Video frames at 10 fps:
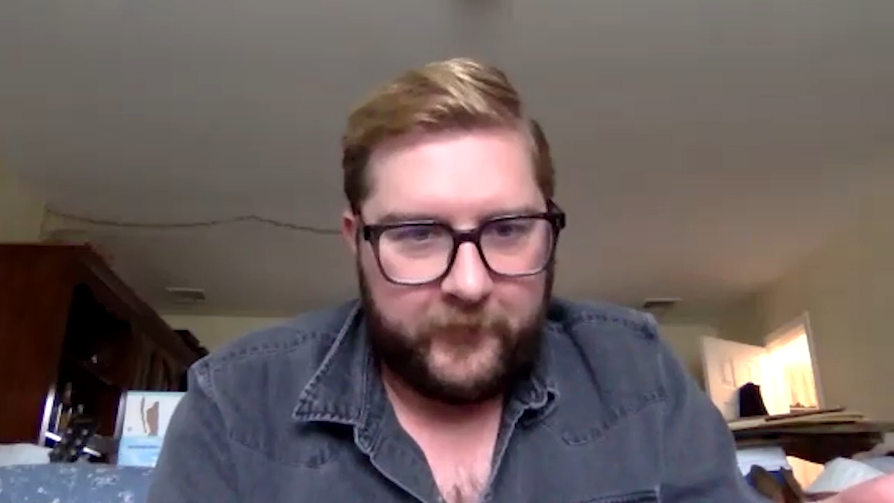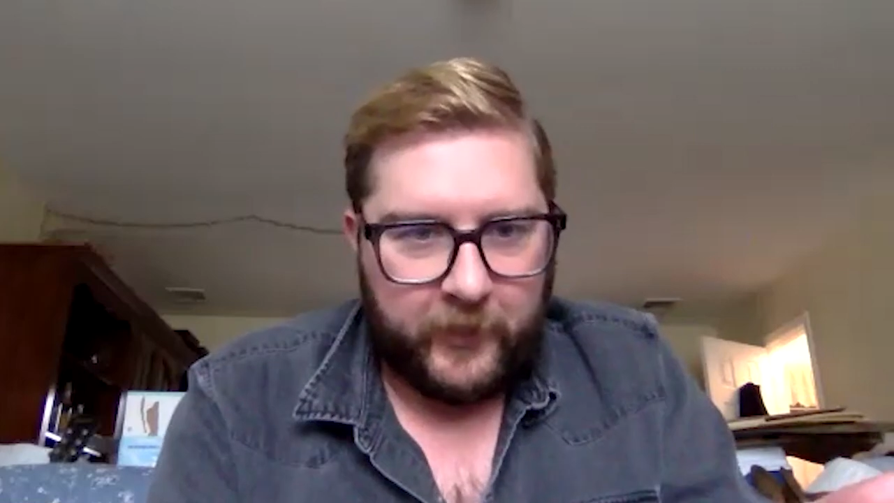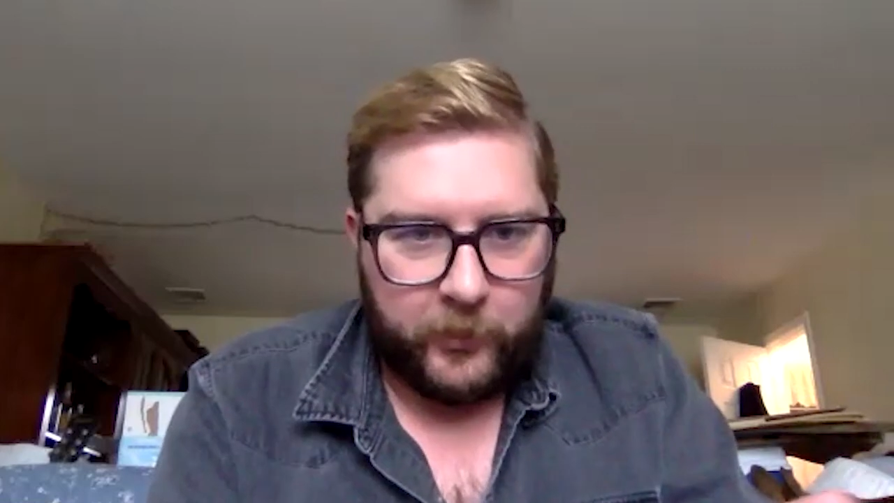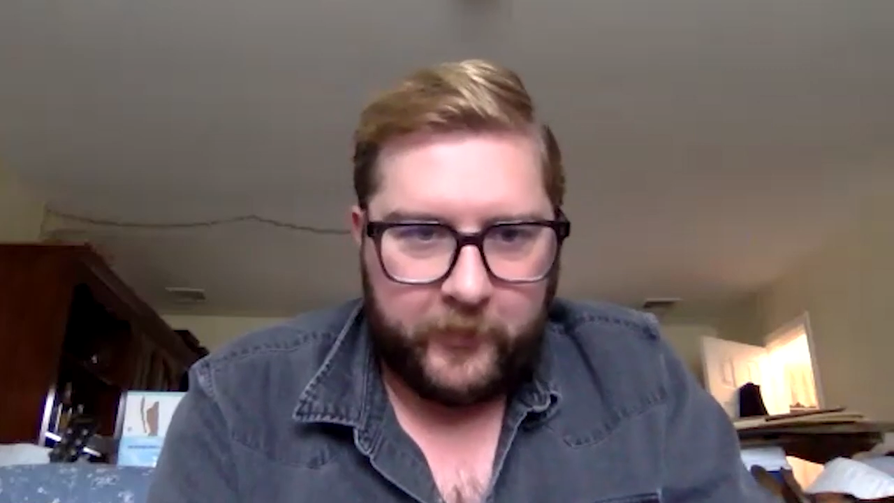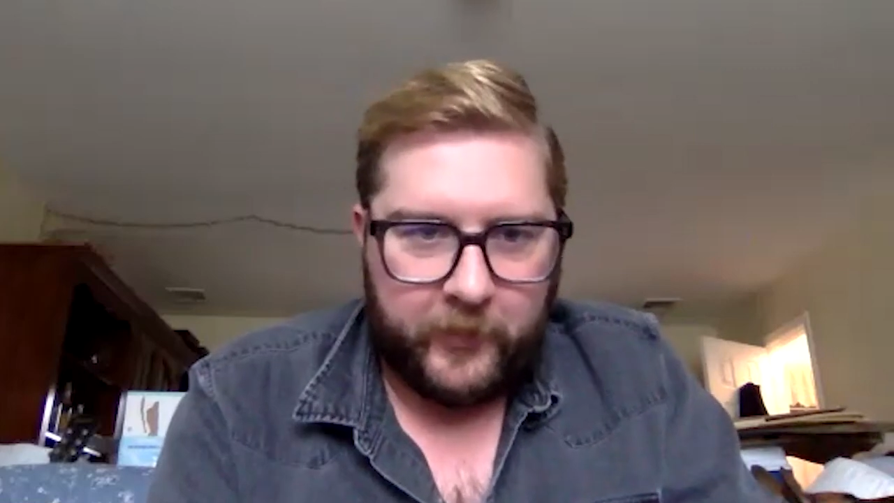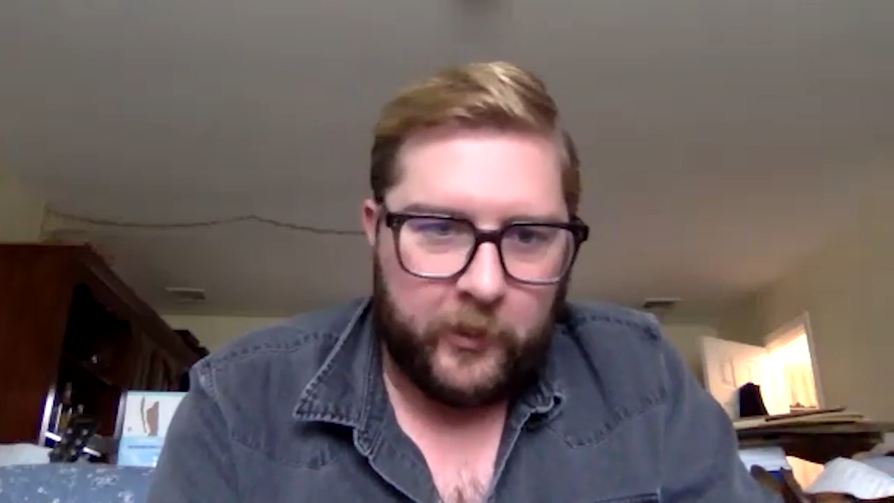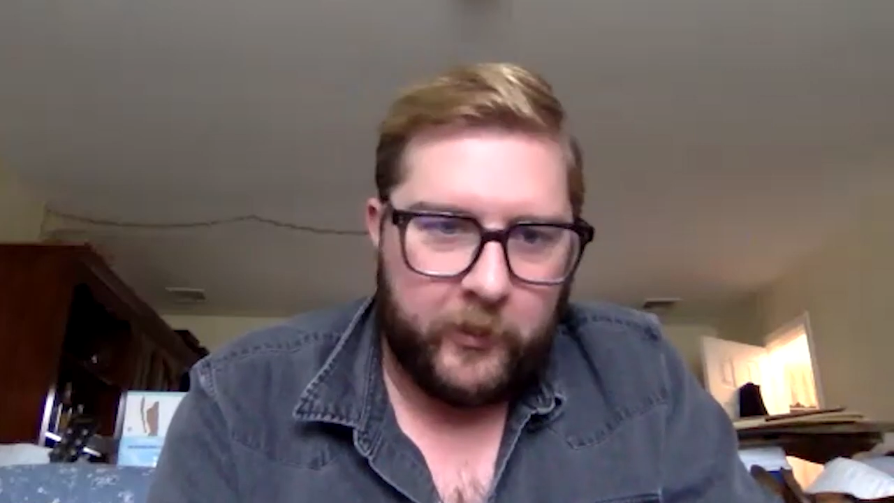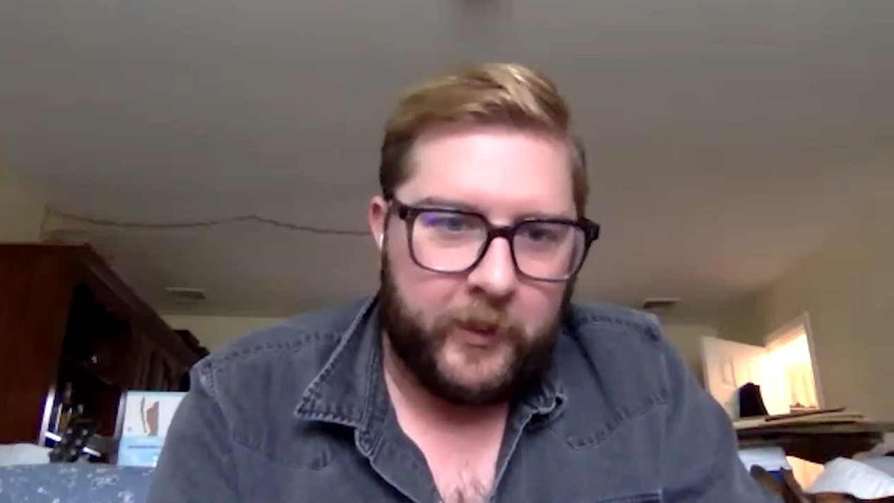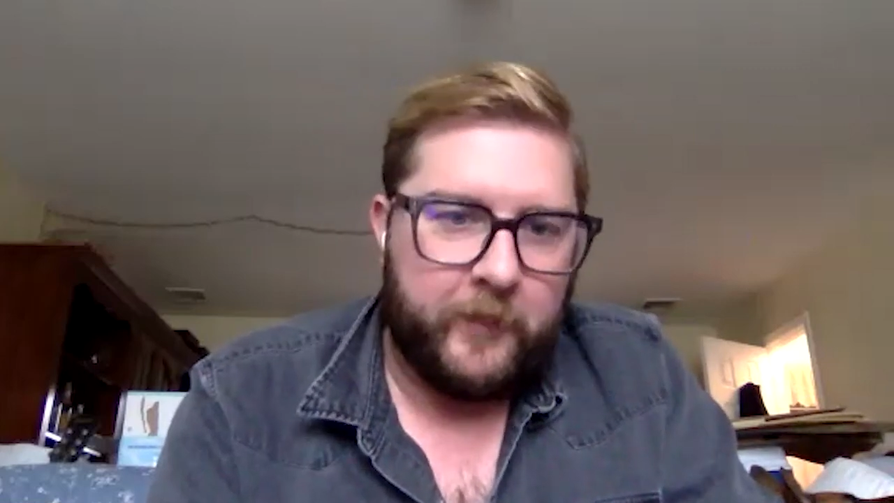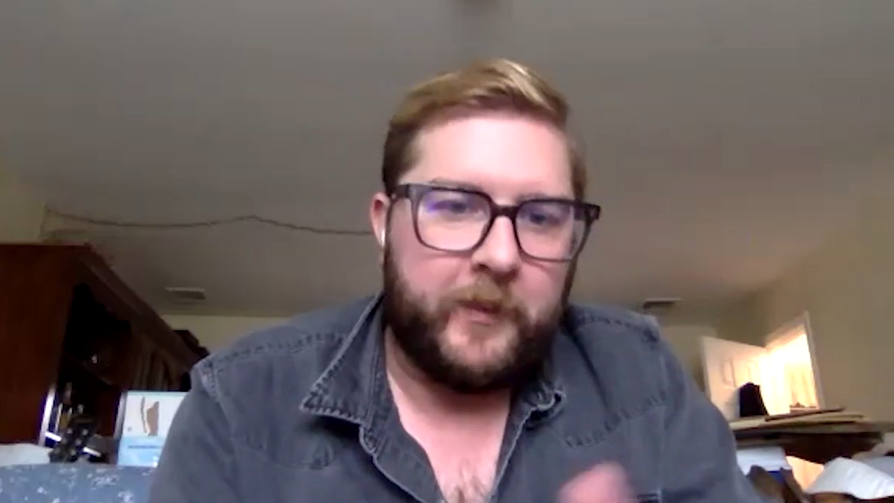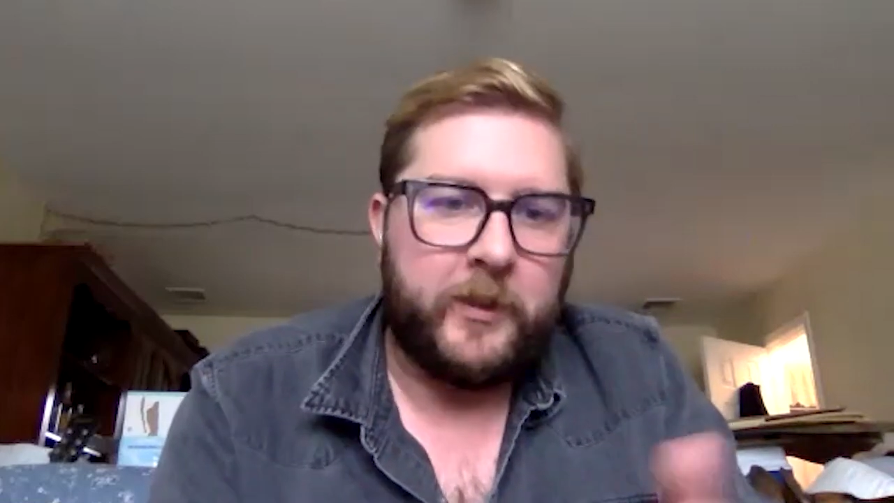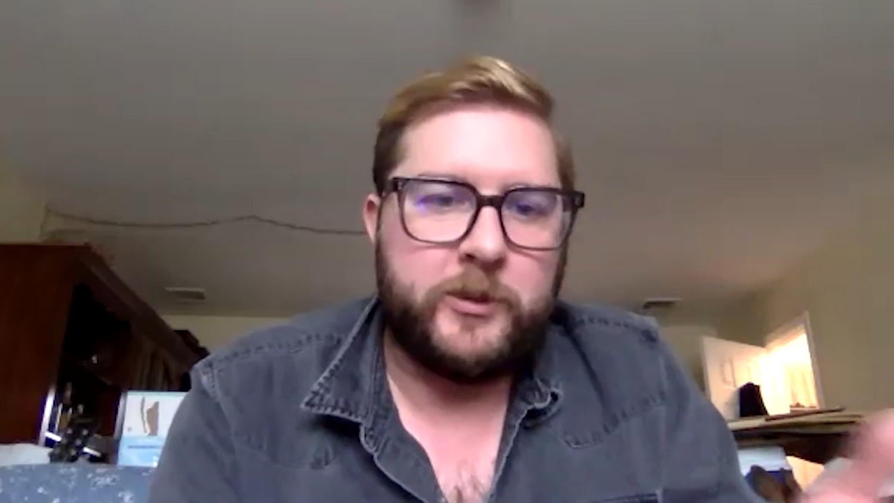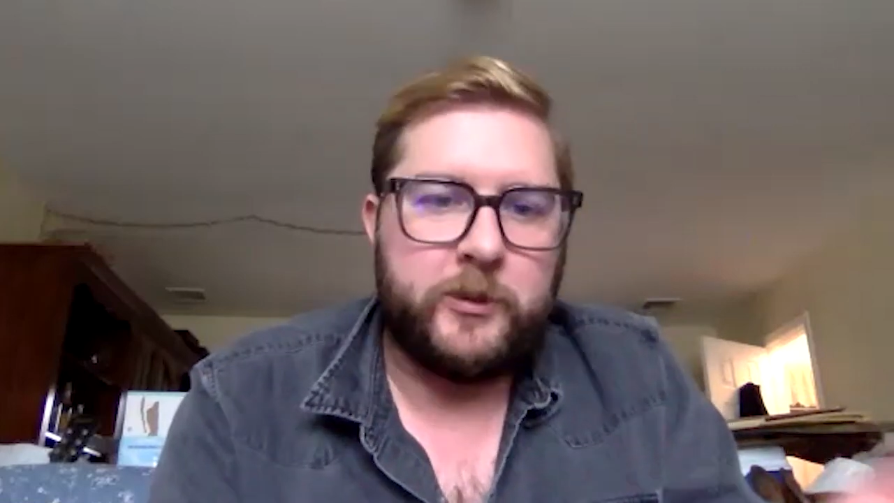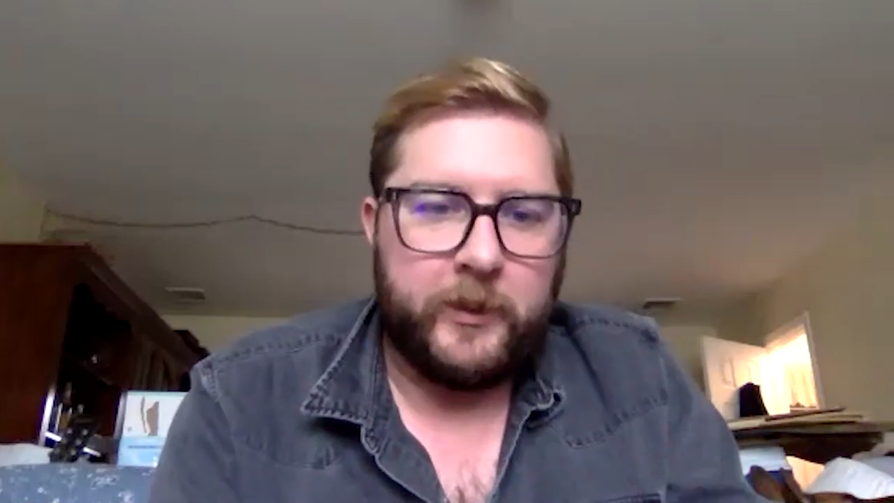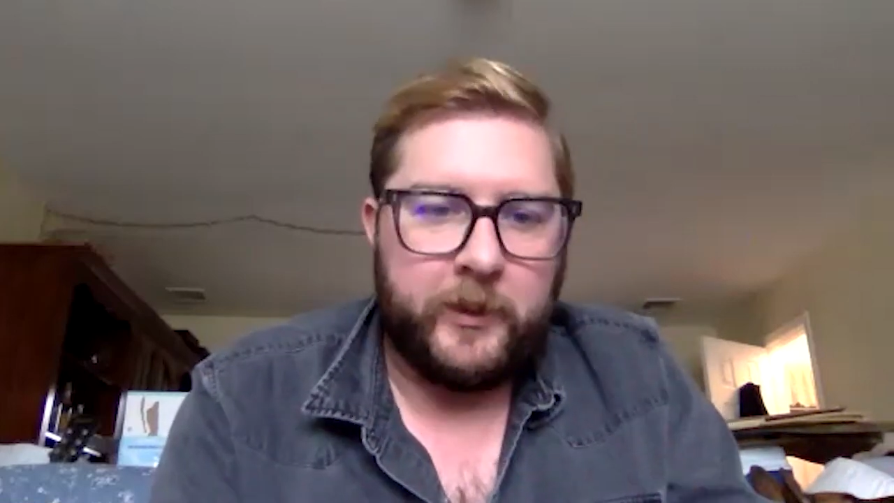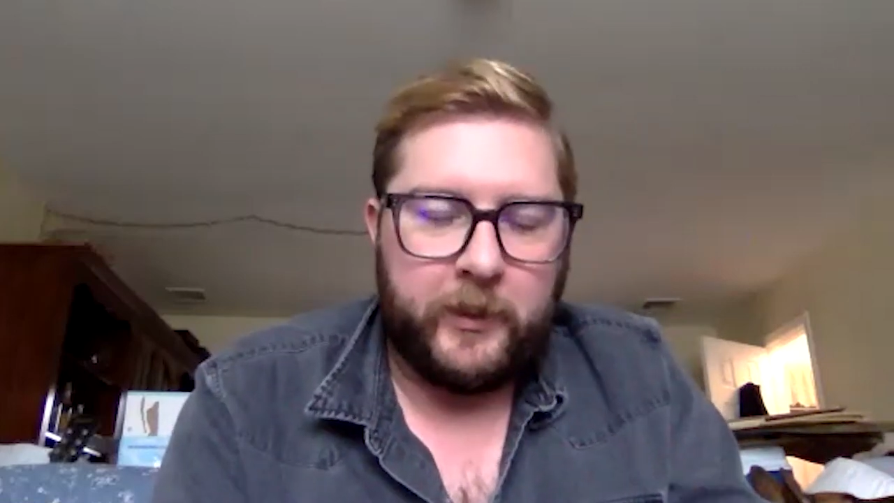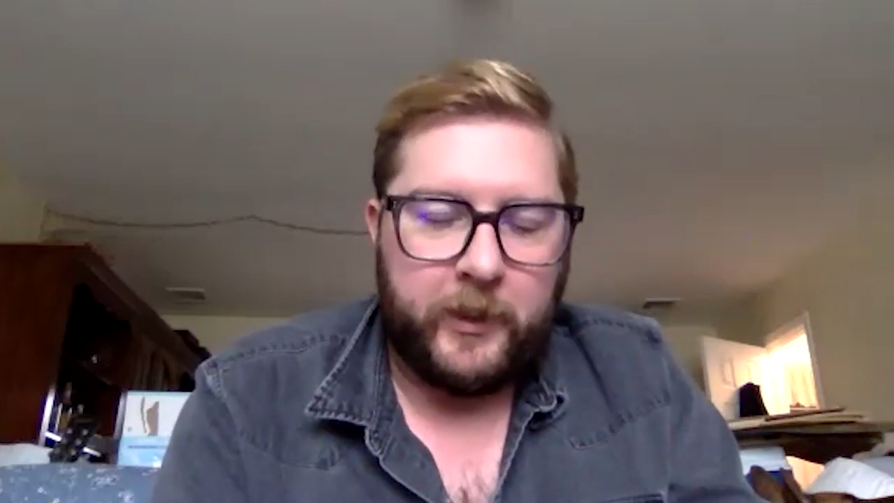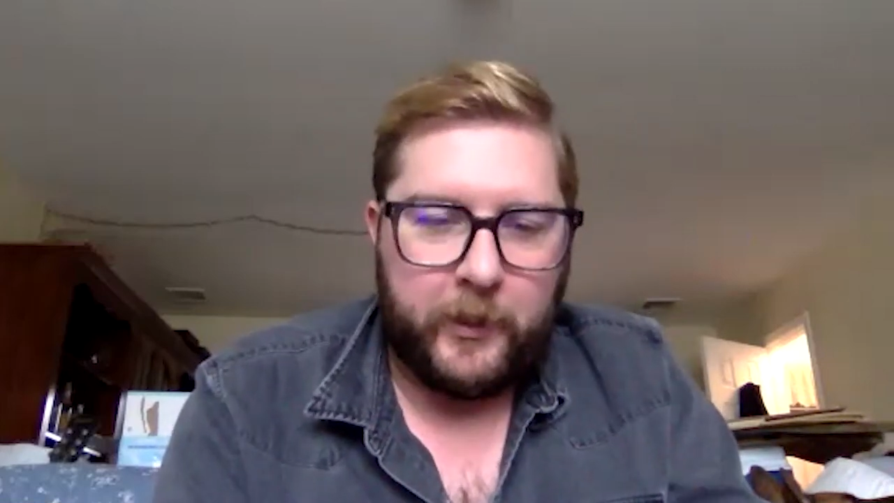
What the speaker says: secretary. Eventually,